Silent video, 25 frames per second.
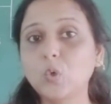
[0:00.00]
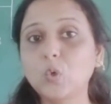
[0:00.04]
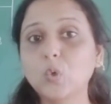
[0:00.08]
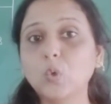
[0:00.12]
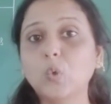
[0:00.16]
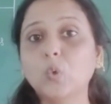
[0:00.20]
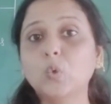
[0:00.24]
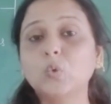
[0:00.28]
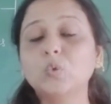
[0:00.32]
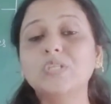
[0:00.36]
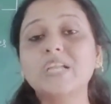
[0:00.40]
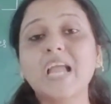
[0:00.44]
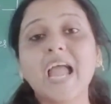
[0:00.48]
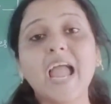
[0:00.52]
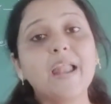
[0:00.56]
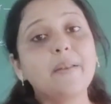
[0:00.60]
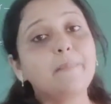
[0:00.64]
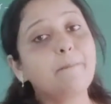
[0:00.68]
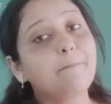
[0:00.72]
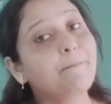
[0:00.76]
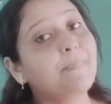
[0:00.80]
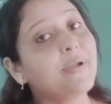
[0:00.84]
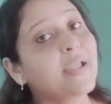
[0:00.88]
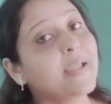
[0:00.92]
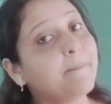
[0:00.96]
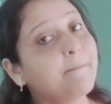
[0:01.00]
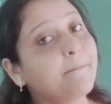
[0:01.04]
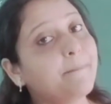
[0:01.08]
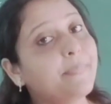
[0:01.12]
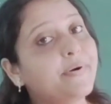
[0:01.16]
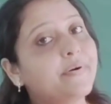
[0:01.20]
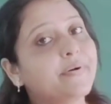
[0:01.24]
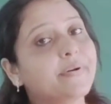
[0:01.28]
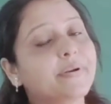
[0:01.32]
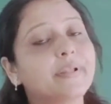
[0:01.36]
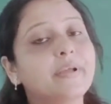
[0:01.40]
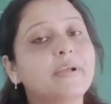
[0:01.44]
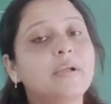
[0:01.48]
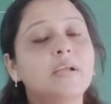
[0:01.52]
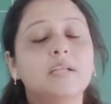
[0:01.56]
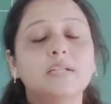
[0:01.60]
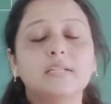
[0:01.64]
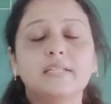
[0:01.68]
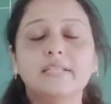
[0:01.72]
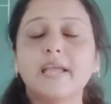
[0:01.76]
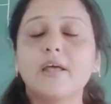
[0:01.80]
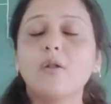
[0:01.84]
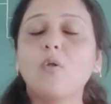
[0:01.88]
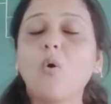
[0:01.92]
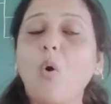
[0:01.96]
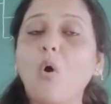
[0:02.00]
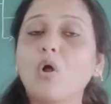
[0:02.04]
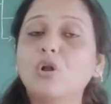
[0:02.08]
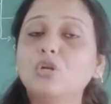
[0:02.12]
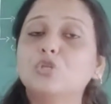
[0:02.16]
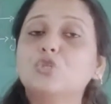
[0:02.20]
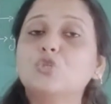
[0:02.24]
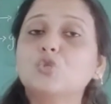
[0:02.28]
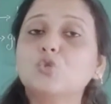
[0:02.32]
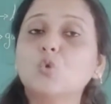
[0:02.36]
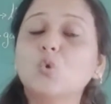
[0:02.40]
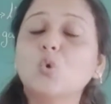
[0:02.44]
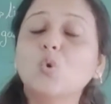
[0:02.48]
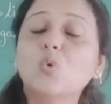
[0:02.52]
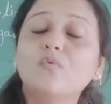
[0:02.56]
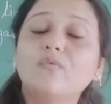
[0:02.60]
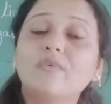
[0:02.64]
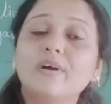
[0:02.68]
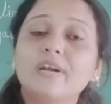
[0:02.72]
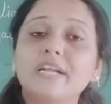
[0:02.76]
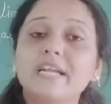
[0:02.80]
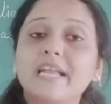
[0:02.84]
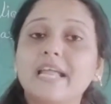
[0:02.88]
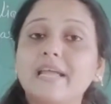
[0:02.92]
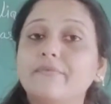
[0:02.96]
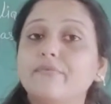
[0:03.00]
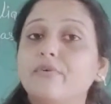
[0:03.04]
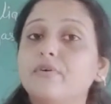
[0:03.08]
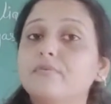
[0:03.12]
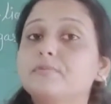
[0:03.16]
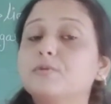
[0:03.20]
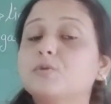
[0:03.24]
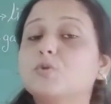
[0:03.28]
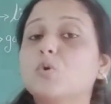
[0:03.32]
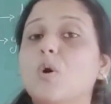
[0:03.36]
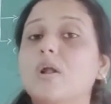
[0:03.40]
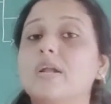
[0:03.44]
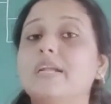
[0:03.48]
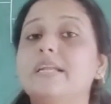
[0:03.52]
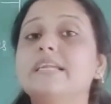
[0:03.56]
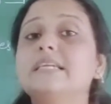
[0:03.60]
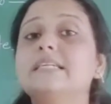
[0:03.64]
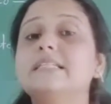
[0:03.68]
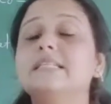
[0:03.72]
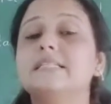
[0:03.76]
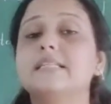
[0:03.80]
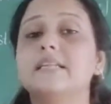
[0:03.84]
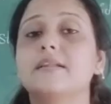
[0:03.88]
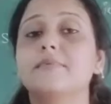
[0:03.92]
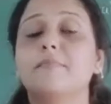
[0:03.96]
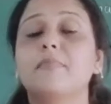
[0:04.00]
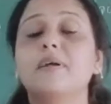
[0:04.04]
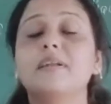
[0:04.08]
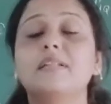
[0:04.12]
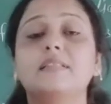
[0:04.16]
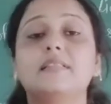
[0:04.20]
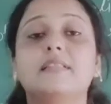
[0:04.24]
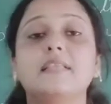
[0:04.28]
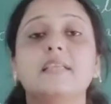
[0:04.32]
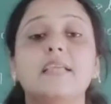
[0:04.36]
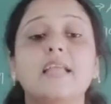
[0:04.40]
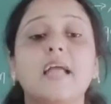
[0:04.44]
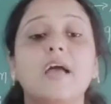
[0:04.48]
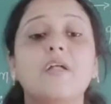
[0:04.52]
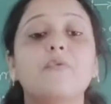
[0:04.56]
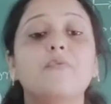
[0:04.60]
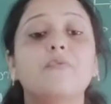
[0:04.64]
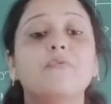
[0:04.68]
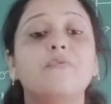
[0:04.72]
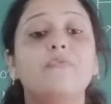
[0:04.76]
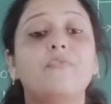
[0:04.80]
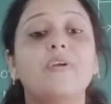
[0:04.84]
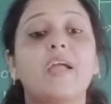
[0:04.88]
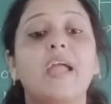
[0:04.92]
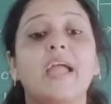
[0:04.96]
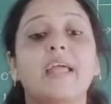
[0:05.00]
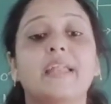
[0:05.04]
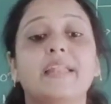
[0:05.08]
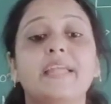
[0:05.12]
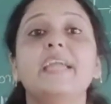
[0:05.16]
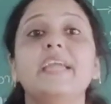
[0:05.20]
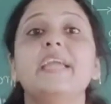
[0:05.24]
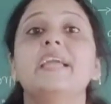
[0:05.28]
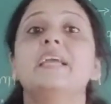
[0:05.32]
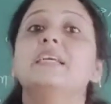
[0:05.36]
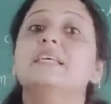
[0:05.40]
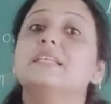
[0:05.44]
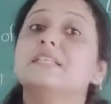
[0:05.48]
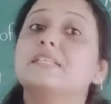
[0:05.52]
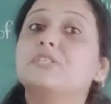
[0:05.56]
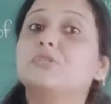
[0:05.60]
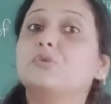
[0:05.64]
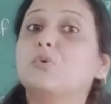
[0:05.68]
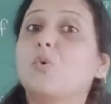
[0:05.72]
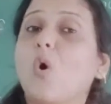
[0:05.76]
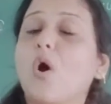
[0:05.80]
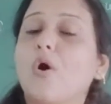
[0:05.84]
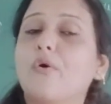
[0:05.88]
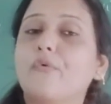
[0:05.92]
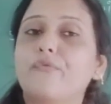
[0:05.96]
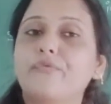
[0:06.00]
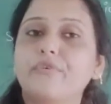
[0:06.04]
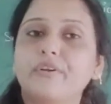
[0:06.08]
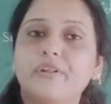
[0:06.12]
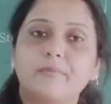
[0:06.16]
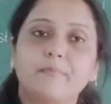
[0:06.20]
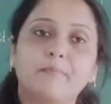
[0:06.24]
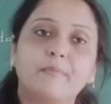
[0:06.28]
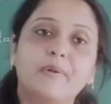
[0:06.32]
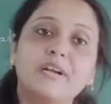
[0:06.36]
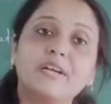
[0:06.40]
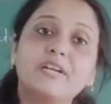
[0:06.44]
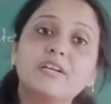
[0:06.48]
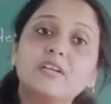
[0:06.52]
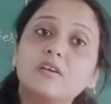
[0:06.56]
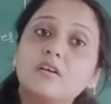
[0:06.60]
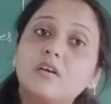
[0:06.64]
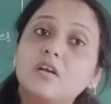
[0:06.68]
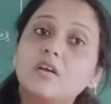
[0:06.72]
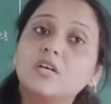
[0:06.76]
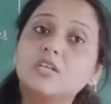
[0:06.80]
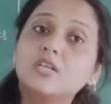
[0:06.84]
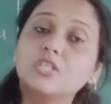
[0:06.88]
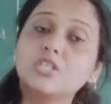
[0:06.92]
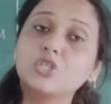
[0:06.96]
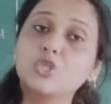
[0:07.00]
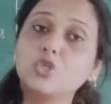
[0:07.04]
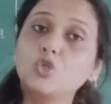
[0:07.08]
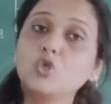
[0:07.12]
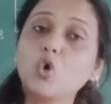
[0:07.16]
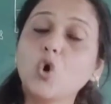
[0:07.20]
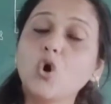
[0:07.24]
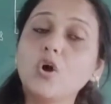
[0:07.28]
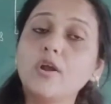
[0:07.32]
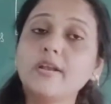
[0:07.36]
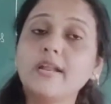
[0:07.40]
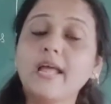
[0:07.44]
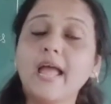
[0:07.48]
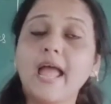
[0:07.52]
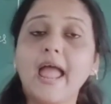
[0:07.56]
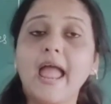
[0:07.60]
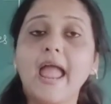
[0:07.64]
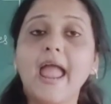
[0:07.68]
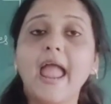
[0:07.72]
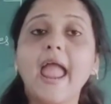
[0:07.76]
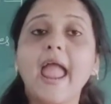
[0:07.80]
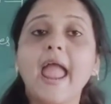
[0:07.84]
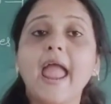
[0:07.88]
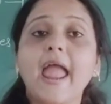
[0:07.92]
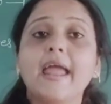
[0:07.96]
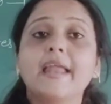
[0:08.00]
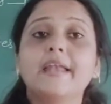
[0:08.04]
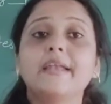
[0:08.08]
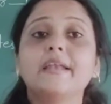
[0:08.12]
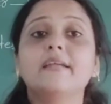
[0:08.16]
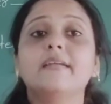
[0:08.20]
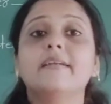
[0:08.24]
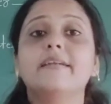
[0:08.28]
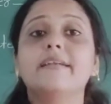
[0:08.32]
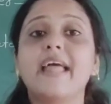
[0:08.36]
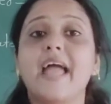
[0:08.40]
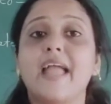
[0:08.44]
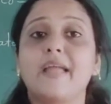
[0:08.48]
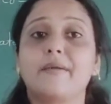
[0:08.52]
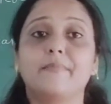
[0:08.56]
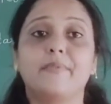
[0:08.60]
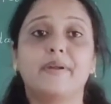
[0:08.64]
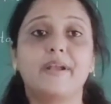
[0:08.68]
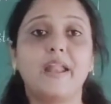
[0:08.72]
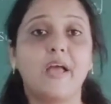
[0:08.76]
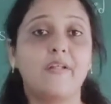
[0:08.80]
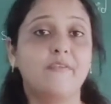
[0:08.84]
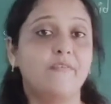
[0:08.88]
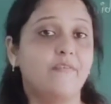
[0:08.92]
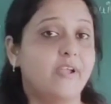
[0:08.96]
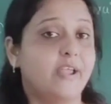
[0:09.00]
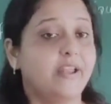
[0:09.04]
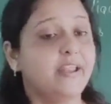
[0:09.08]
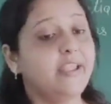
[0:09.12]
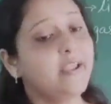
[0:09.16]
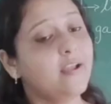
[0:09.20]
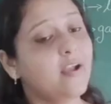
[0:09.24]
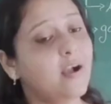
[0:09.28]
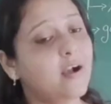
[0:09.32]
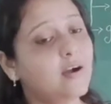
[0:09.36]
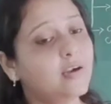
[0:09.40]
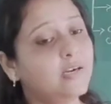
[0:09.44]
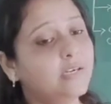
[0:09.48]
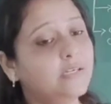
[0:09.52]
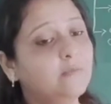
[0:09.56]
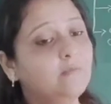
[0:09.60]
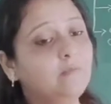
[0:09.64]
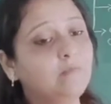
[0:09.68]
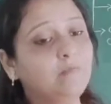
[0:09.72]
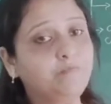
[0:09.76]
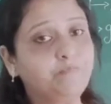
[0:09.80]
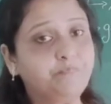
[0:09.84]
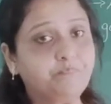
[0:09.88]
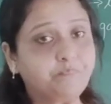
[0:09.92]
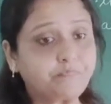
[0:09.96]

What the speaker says: Cloth and paper, they are also one type of solid state, but they are very soft. But stone and diamond are very hard.